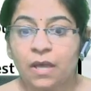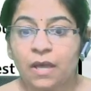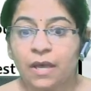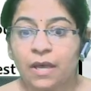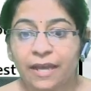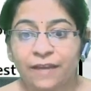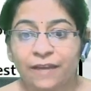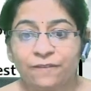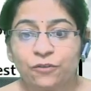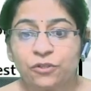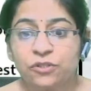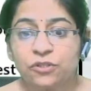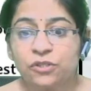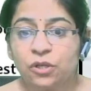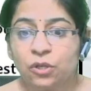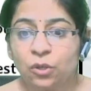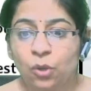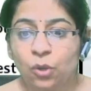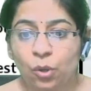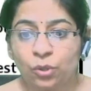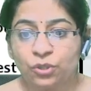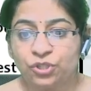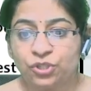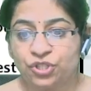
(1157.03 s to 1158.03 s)
It was a
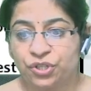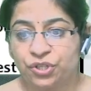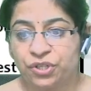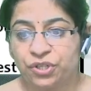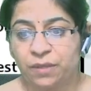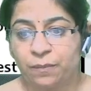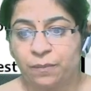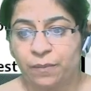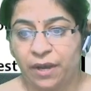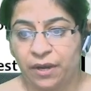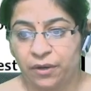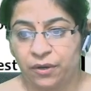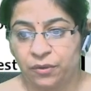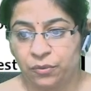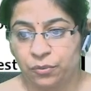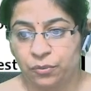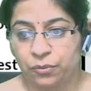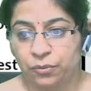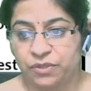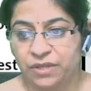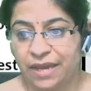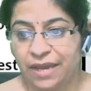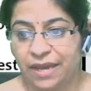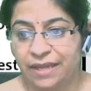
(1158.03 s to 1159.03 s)
long journey by
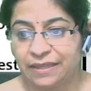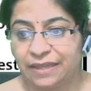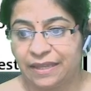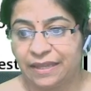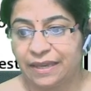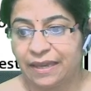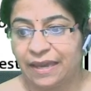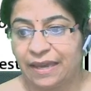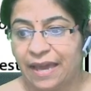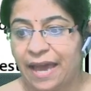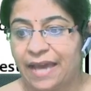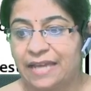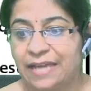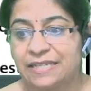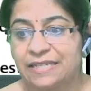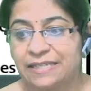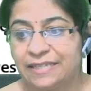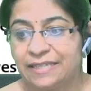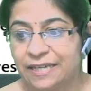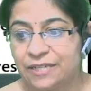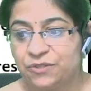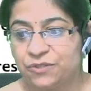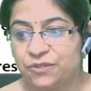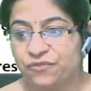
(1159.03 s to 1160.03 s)
road, and they had
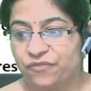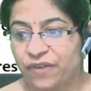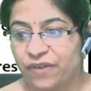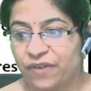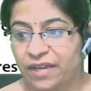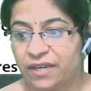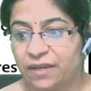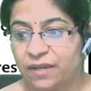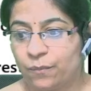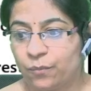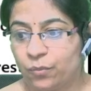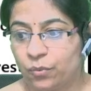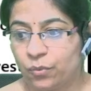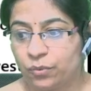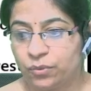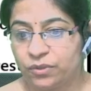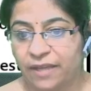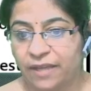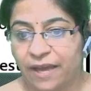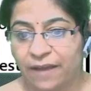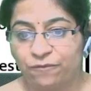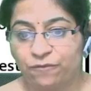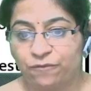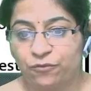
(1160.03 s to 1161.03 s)
yet to find a boat
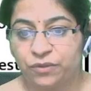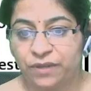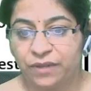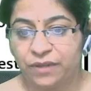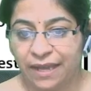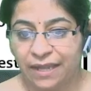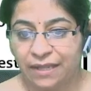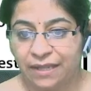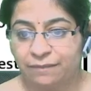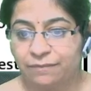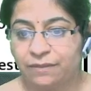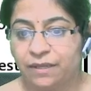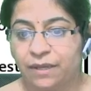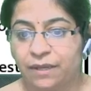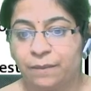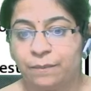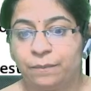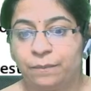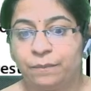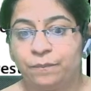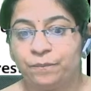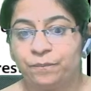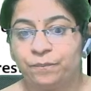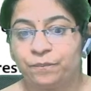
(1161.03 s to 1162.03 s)
that would help
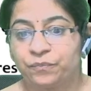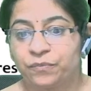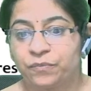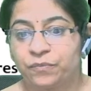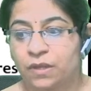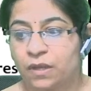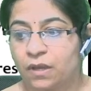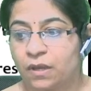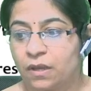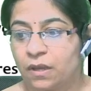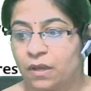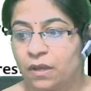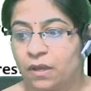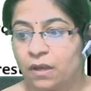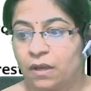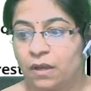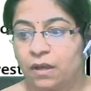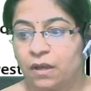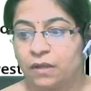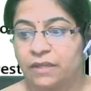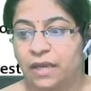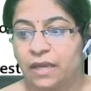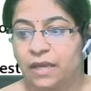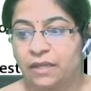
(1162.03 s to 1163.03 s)
them
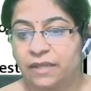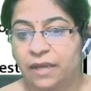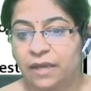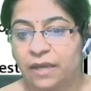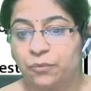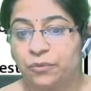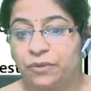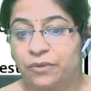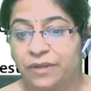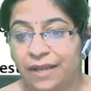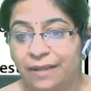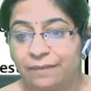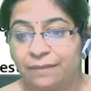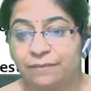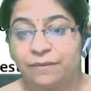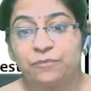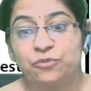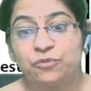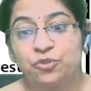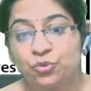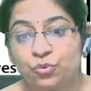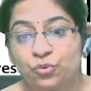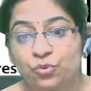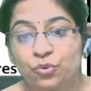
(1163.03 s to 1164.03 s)

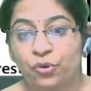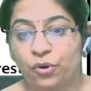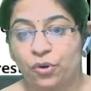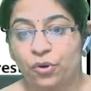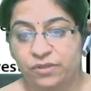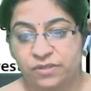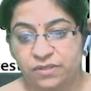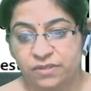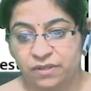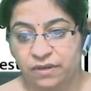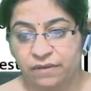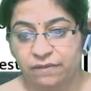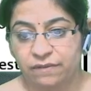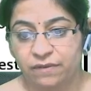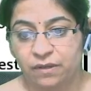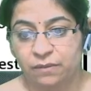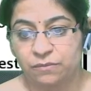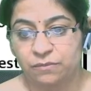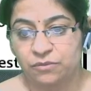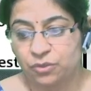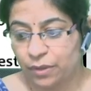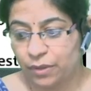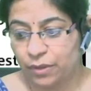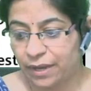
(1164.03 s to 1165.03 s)
to cross the river.
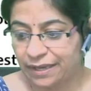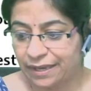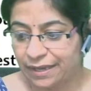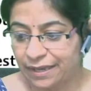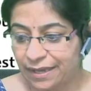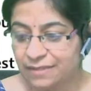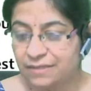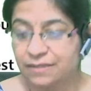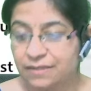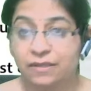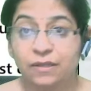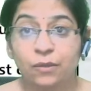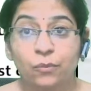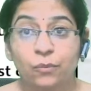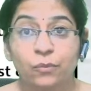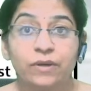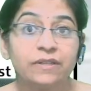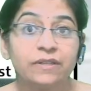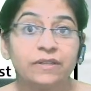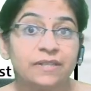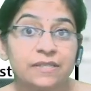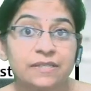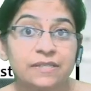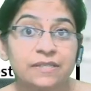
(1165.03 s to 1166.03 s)
So I guess the
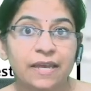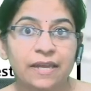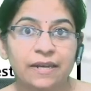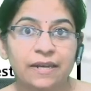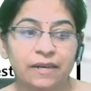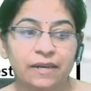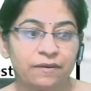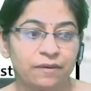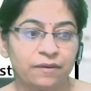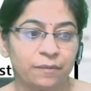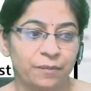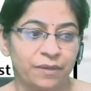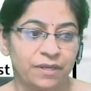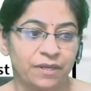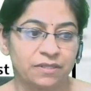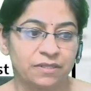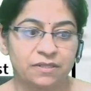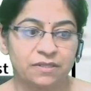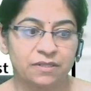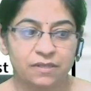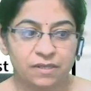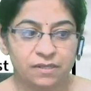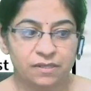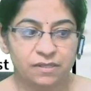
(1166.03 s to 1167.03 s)
word that's getting
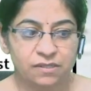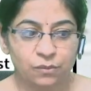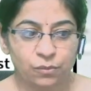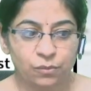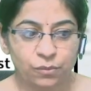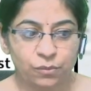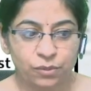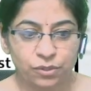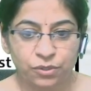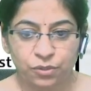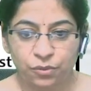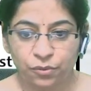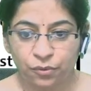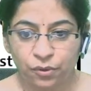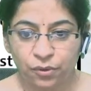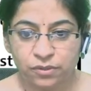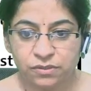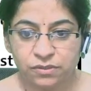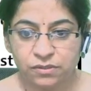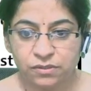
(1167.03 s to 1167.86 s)
repeated is the word cross.